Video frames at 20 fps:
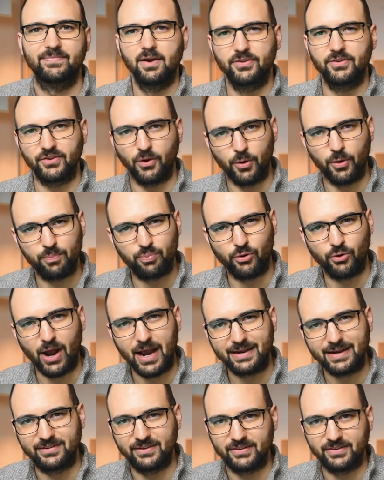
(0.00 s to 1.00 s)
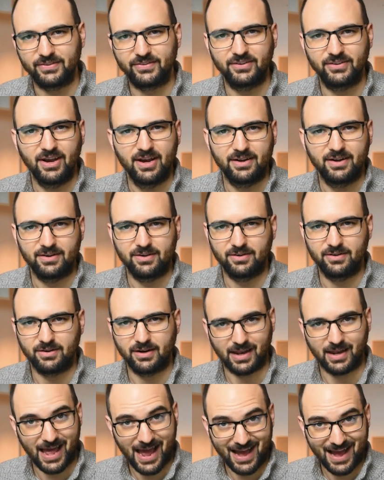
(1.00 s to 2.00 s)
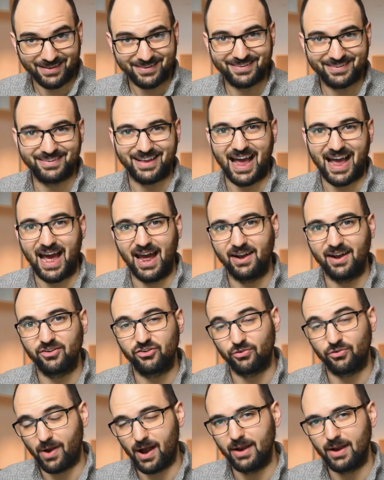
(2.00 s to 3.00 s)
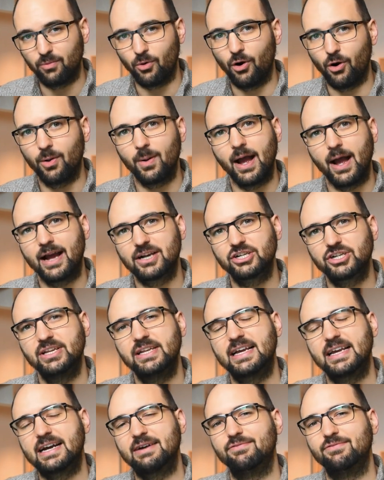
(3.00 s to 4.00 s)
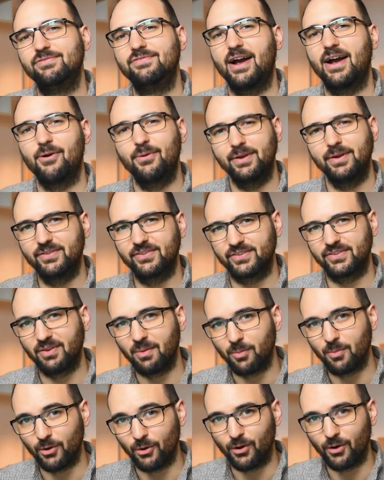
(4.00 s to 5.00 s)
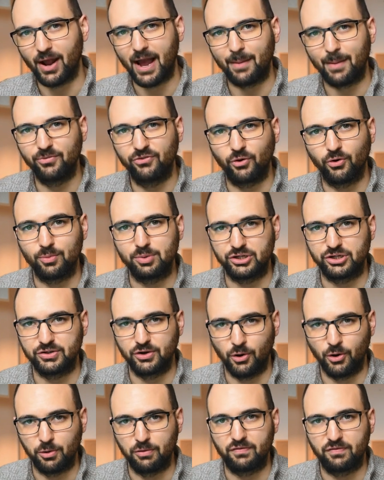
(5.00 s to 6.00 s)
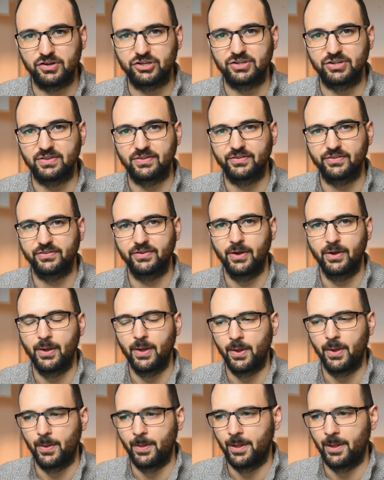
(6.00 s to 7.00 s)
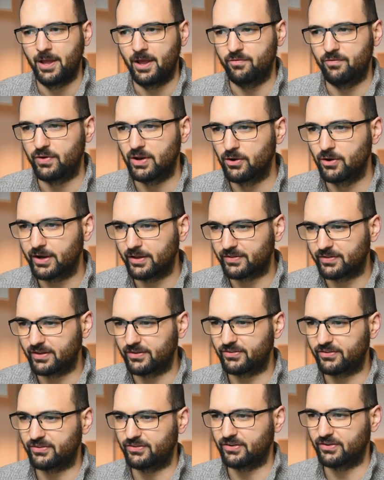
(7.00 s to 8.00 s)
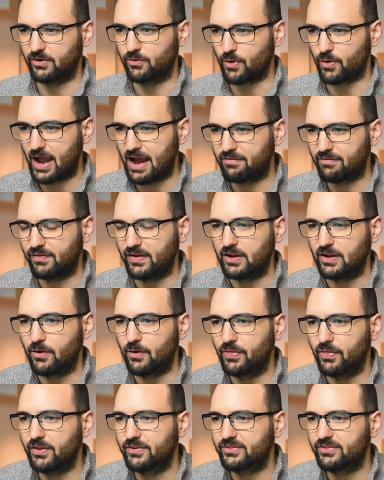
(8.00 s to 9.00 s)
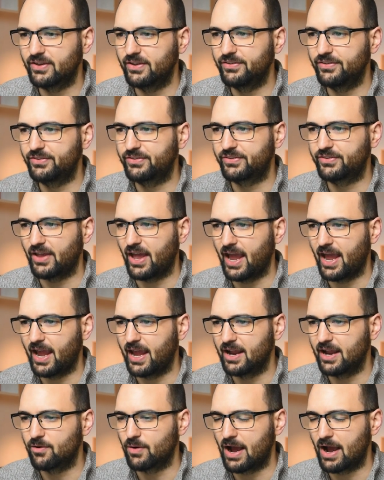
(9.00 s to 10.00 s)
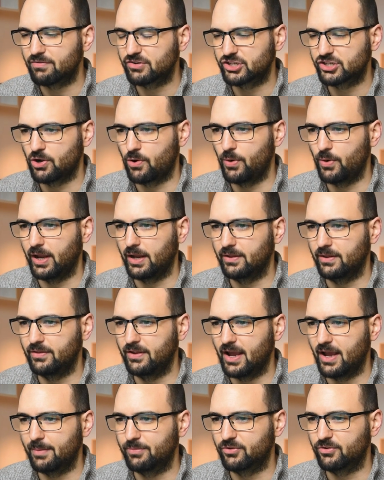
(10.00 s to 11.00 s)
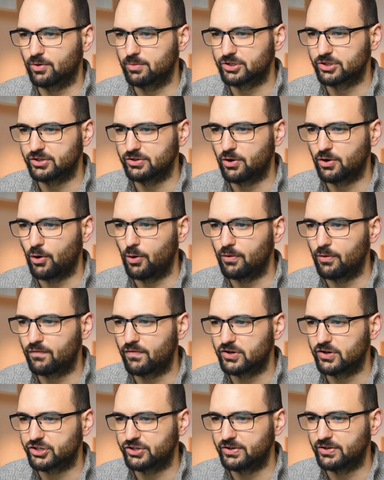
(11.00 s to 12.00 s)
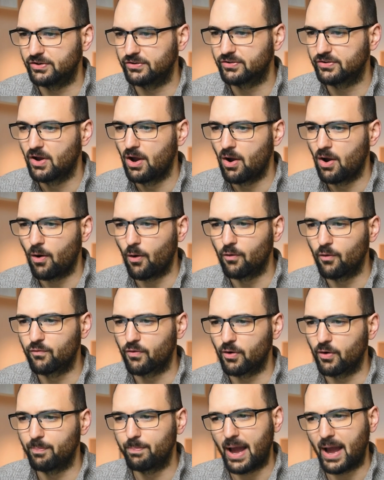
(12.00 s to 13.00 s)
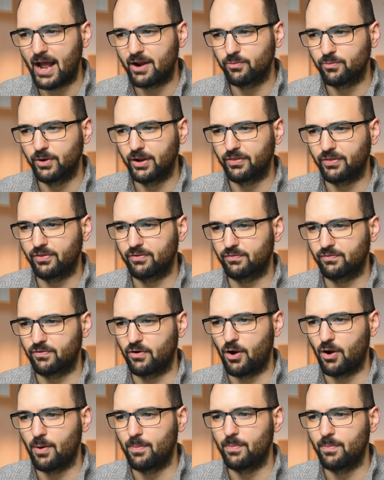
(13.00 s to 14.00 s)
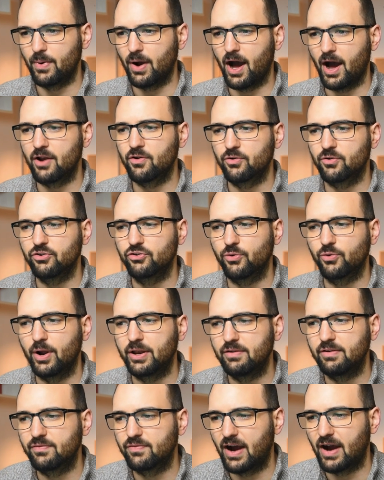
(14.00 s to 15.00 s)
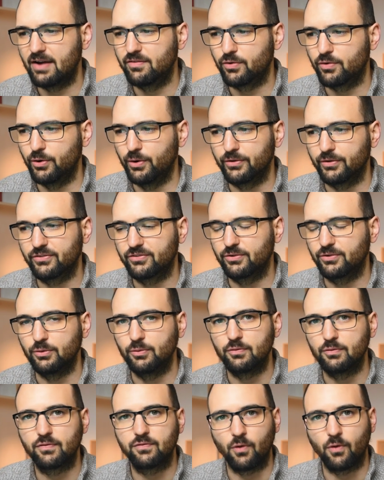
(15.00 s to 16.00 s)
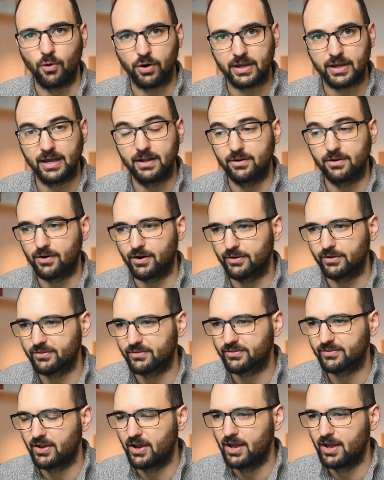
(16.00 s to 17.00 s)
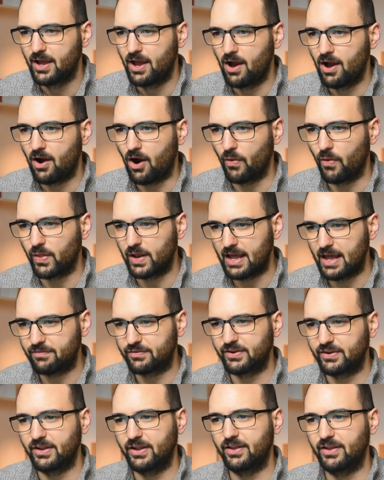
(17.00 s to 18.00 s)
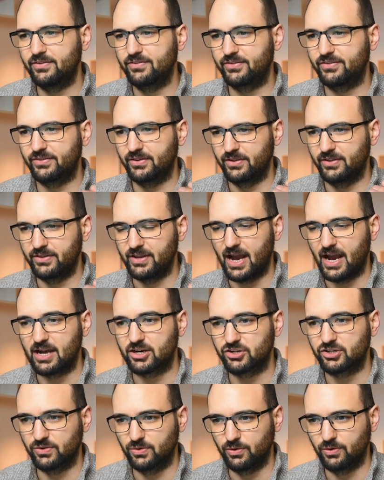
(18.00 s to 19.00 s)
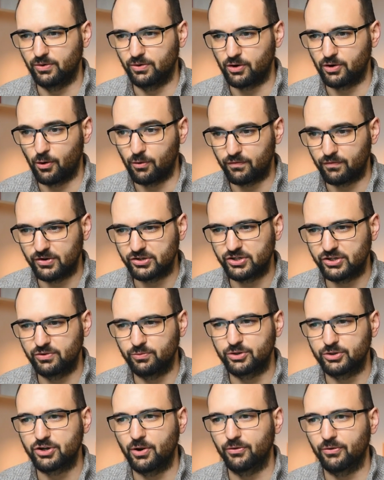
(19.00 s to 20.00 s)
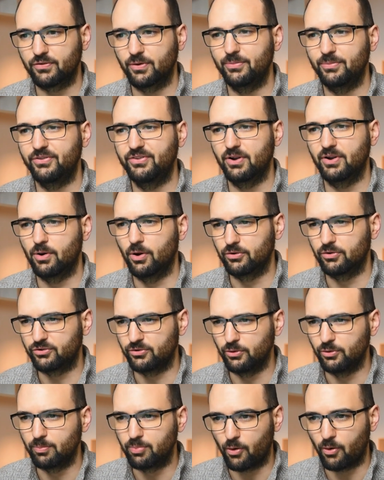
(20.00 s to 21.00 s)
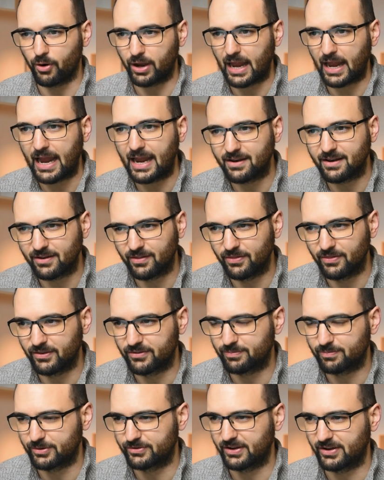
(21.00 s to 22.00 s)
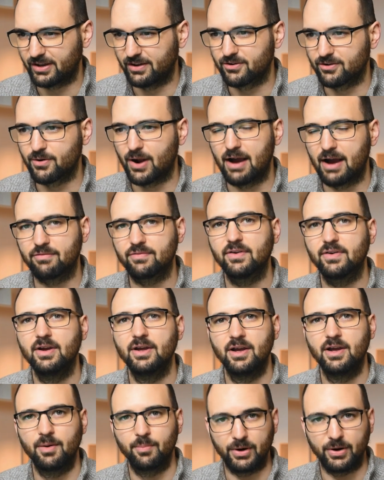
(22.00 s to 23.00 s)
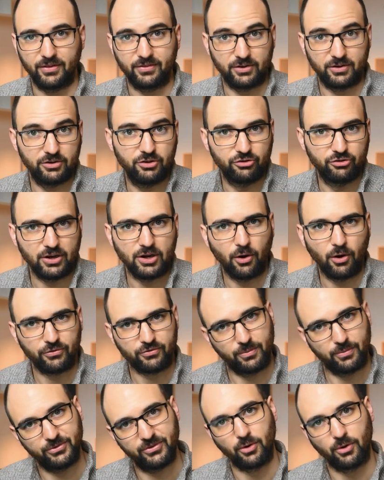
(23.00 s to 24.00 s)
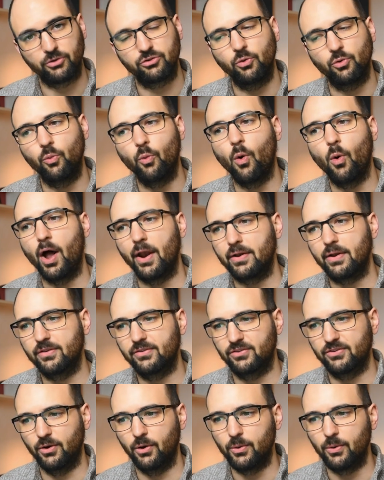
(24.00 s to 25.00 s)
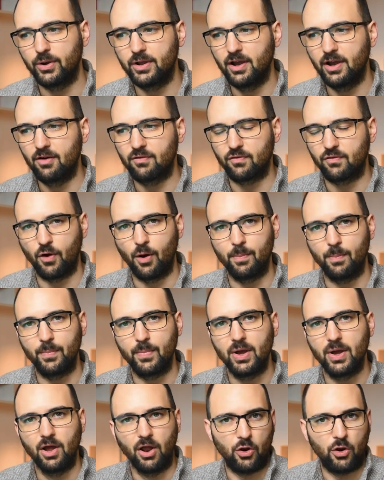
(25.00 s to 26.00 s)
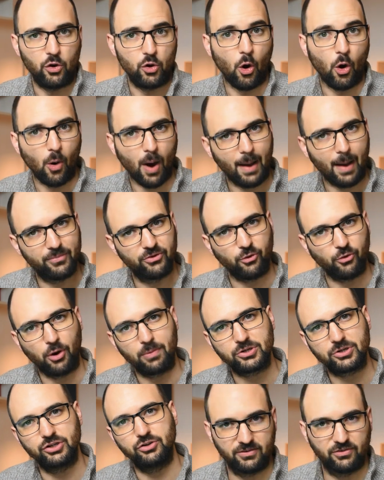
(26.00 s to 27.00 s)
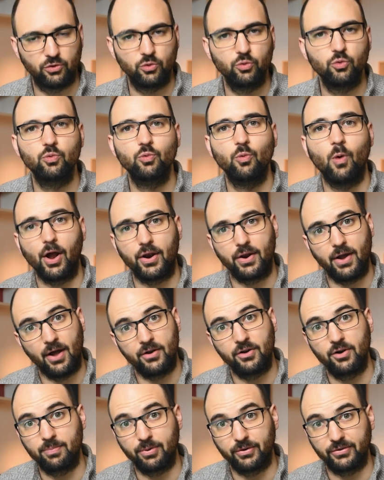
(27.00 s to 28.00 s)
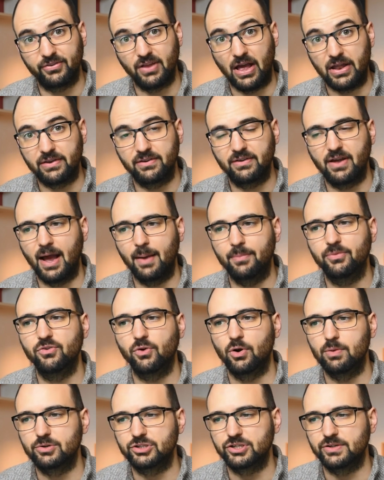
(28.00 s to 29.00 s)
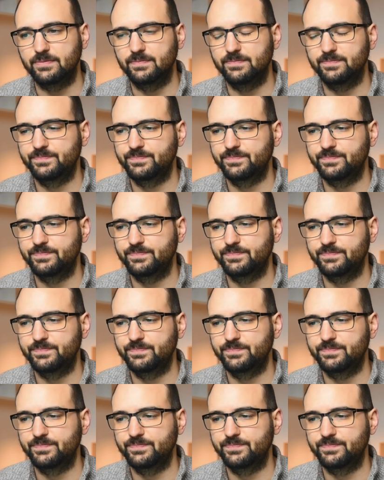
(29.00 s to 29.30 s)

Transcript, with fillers: So in practice, glass and drywall actually have very similar absorption coefficients. If we look at this graph here, this is a graph showing the absorption coefficient over a bandwidth from one hundred twenty-five hertz to four kilohertz. On the left is the actual coefficient, which goes from zero to zero point eight in this particular graph, but it usually goes from zero to one, so from no absorption to one hundred percent absorption.